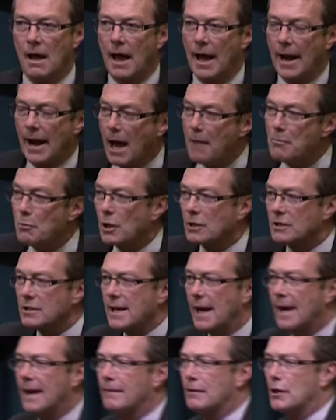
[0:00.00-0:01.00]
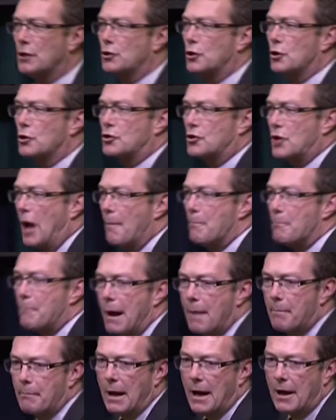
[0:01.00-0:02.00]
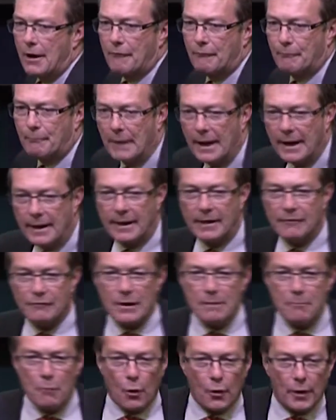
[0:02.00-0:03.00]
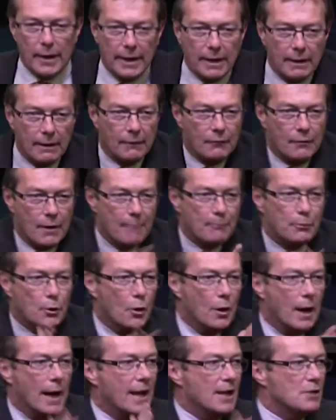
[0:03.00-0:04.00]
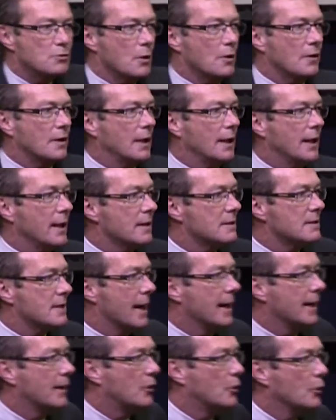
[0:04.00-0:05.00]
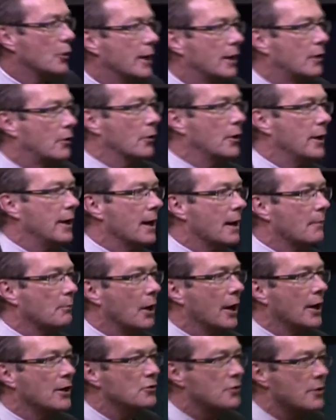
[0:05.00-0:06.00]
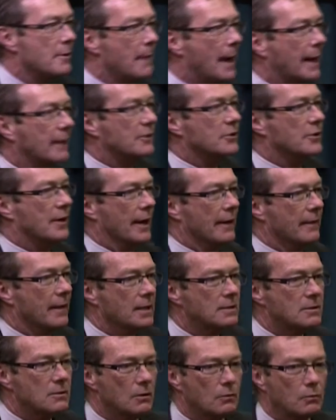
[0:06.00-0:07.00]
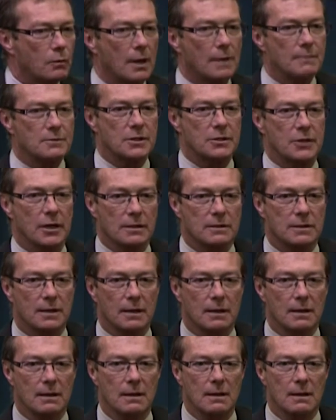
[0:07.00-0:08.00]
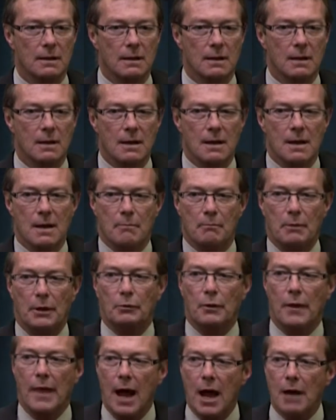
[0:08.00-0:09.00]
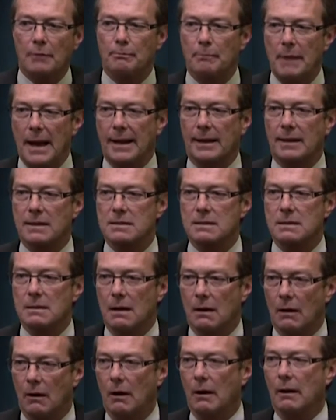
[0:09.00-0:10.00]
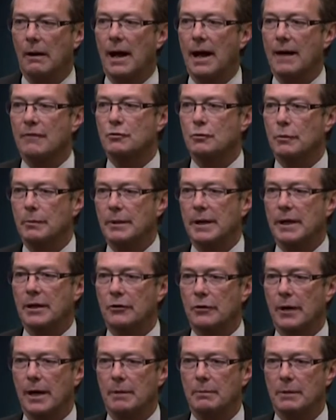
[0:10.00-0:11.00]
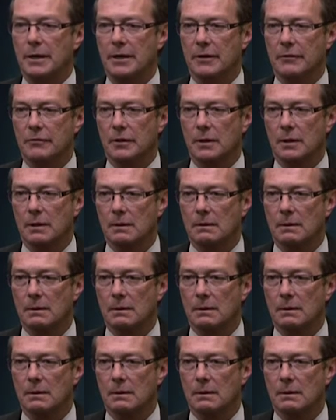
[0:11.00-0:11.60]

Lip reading: And I'm not saying that you jump up out of bed every morning, rub your hands with glee and say, goody, goody, I'm going to the bank today. That's not what I'm suggesting. But without banks, our lives would be incredibly difficult.